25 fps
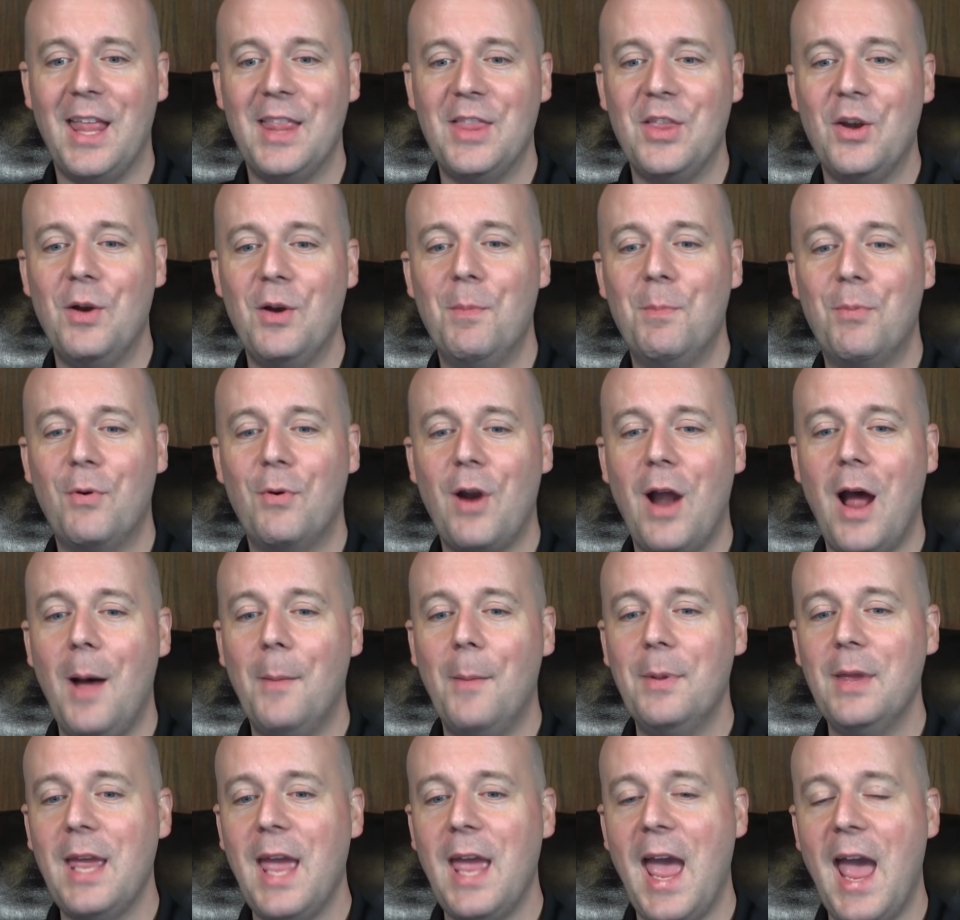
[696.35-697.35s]
There
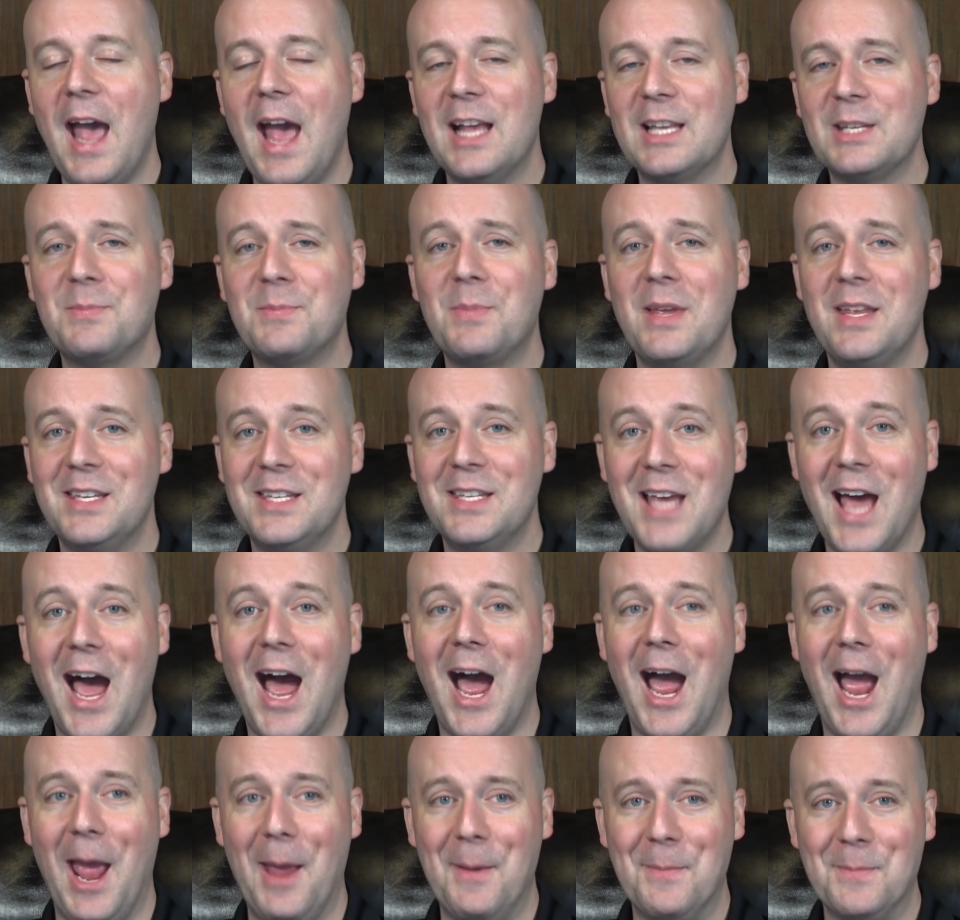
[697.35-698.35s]
probably has been
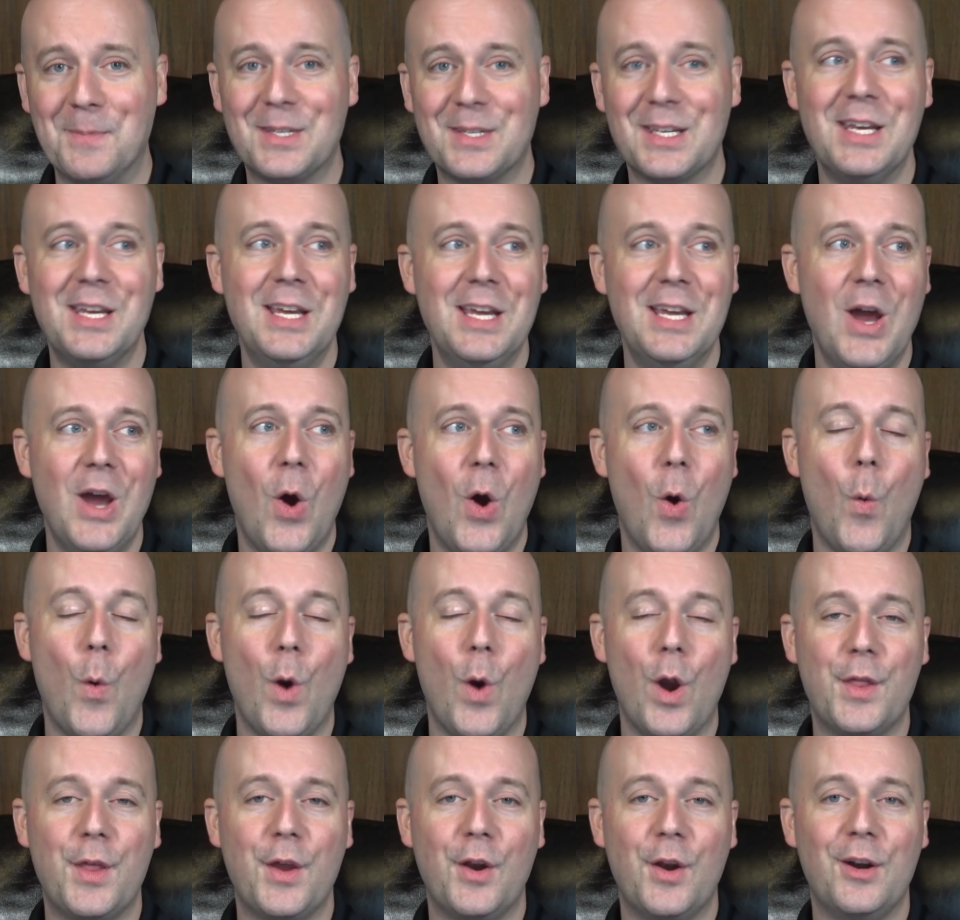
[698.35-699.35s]
times
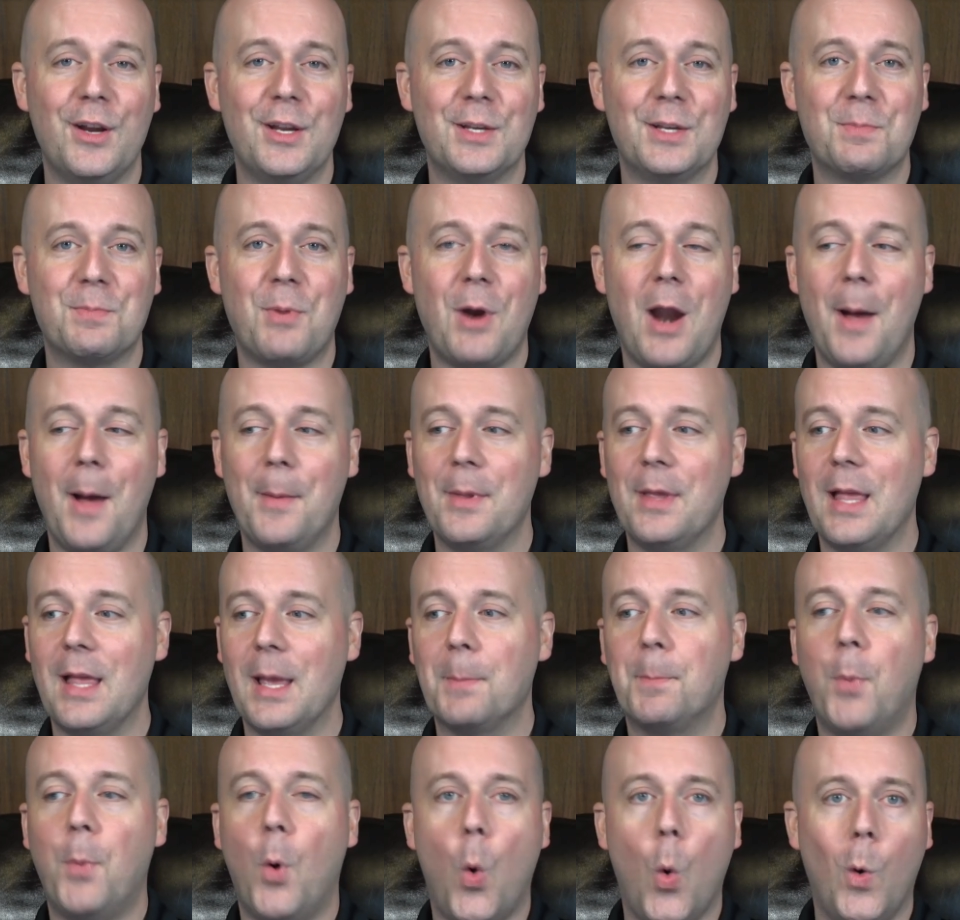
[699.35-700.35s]
where there is probably
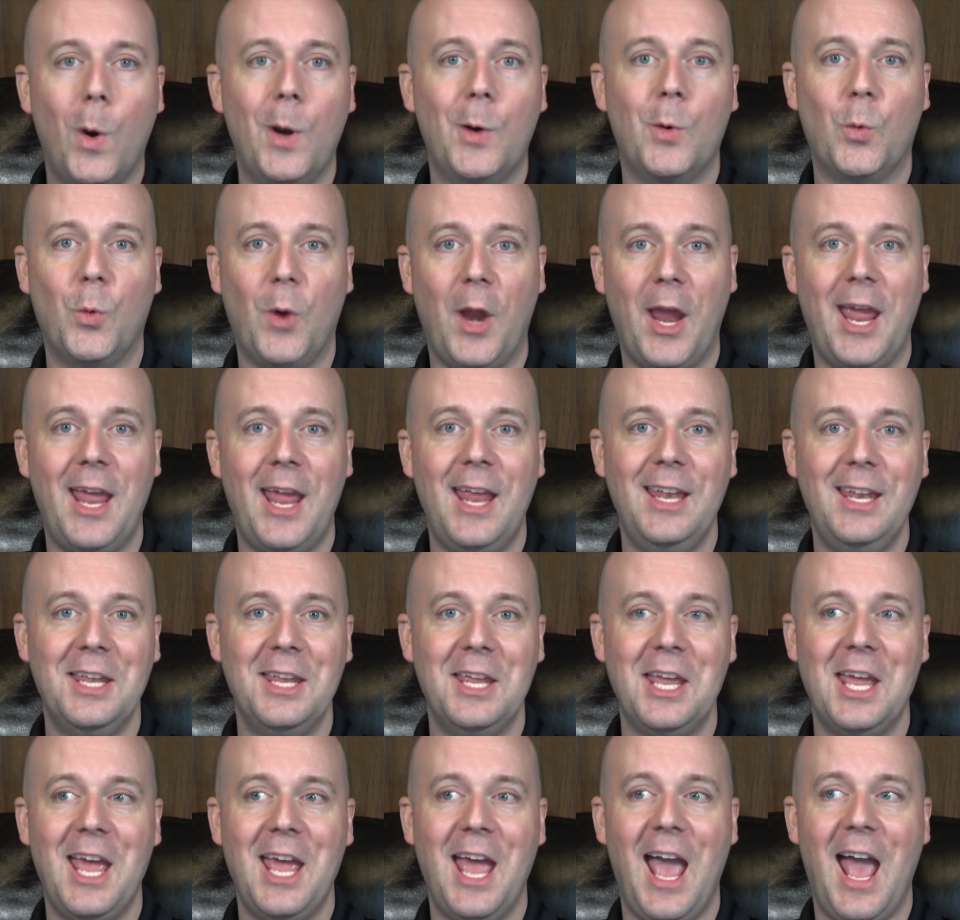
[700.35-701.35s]
like pouring rain
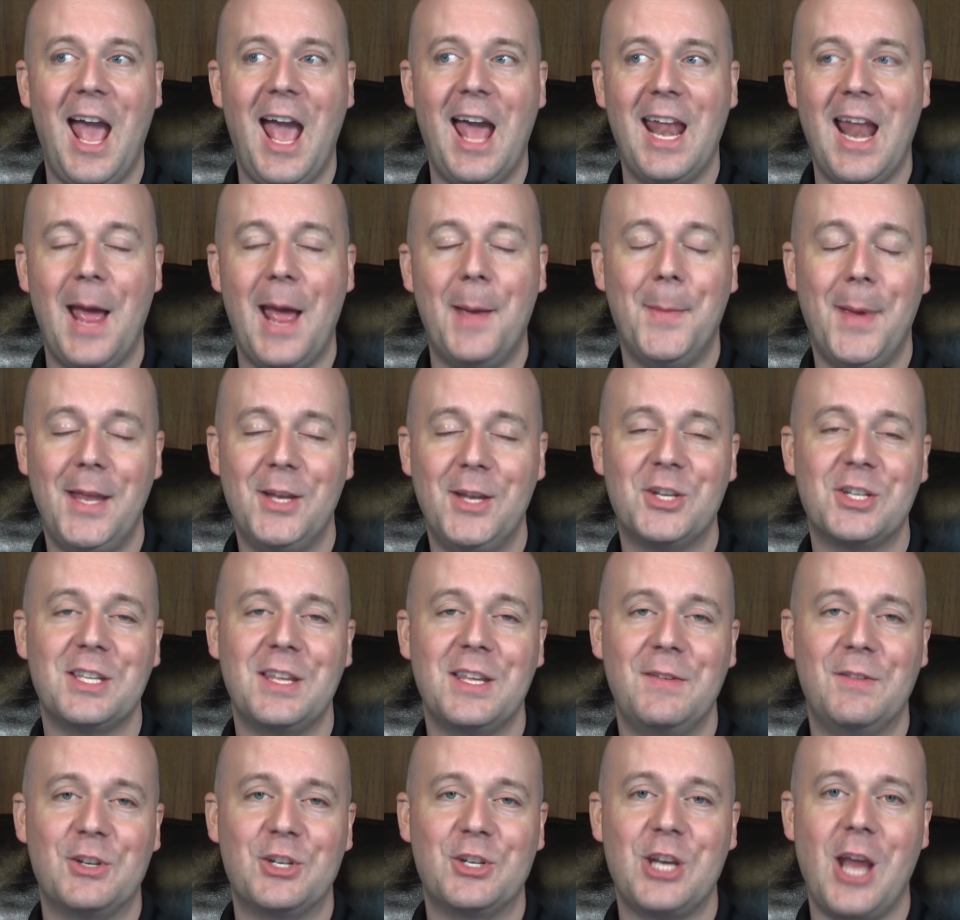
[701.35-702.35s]
and I may just
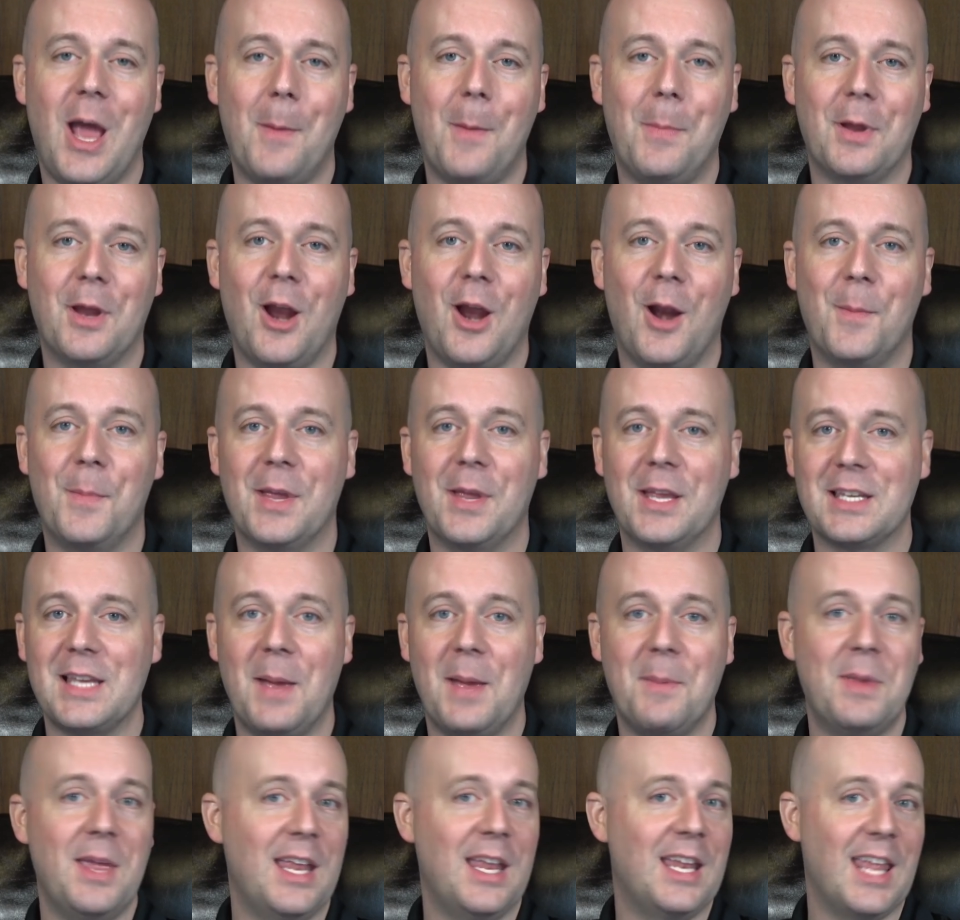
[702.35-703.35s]
leave the shopping cart because
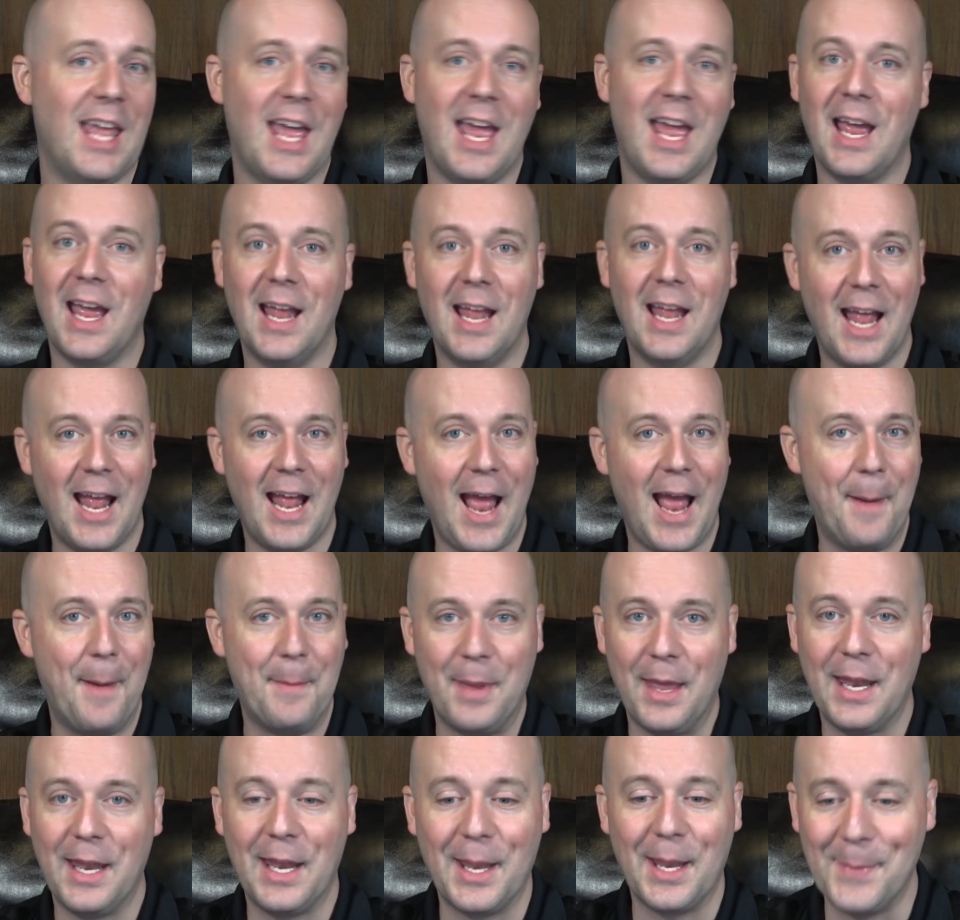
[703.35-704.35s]
I'm
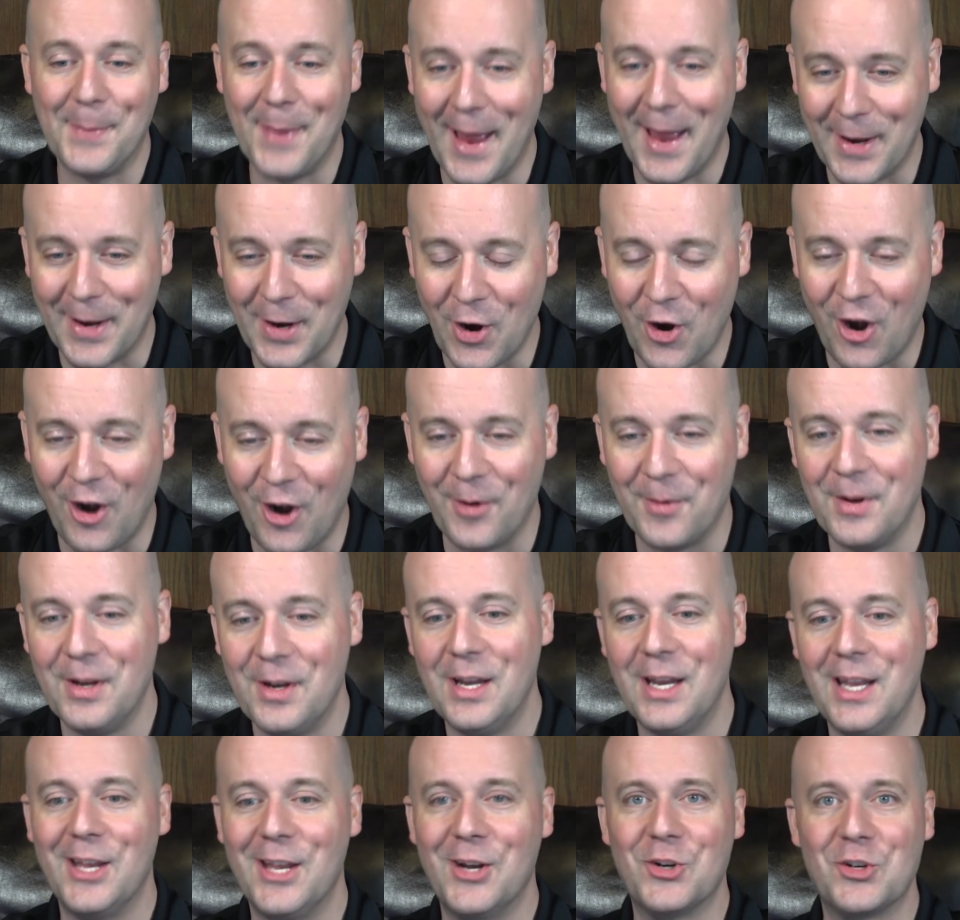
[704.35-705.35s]
getting in my car.
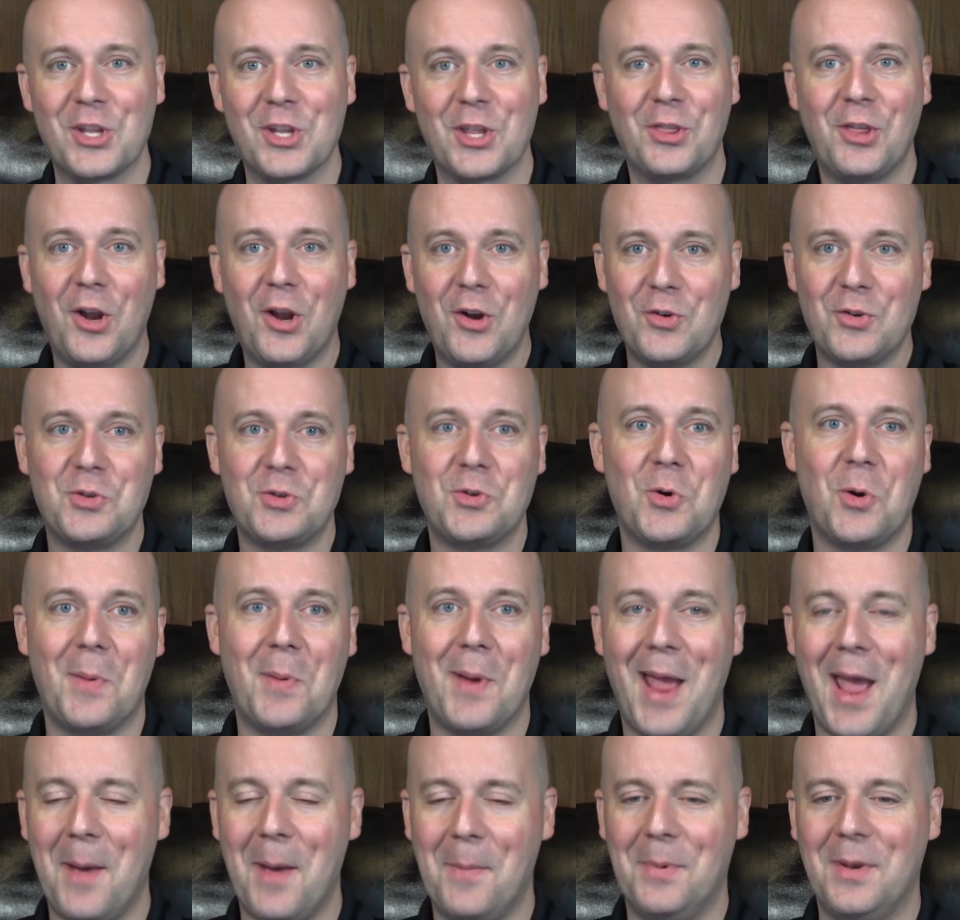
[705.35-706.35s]
There's a thunderstorm
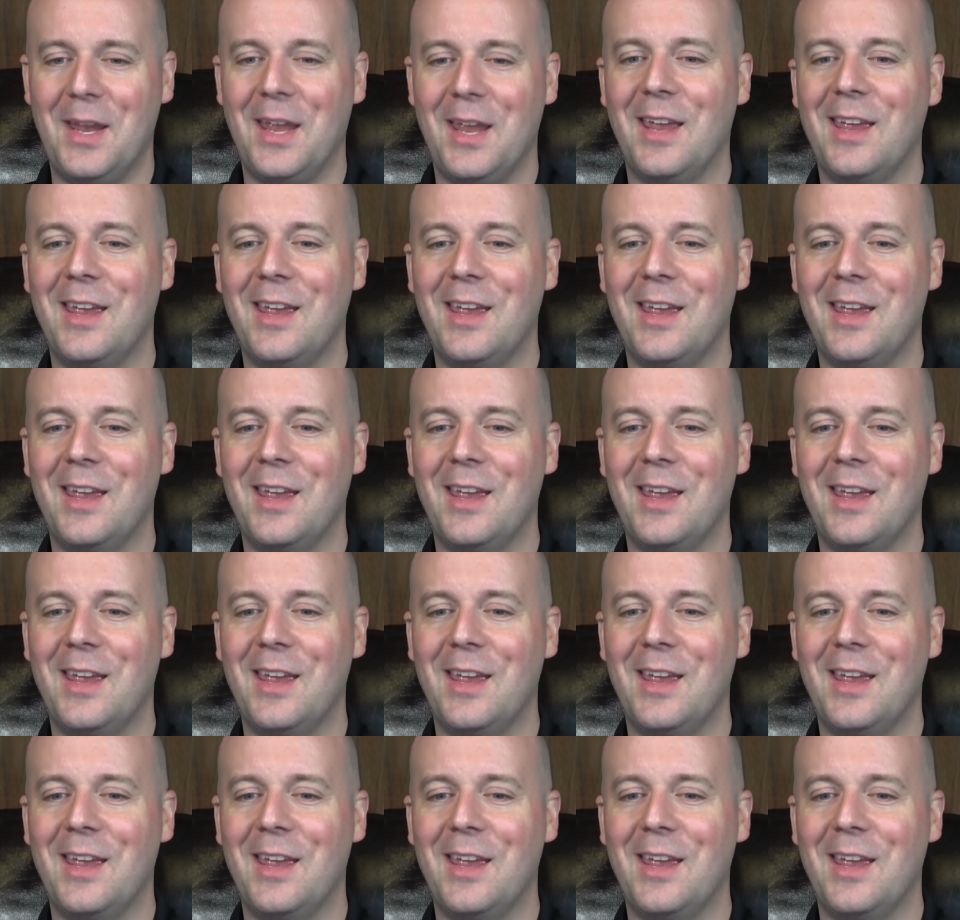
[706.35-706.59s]
happening.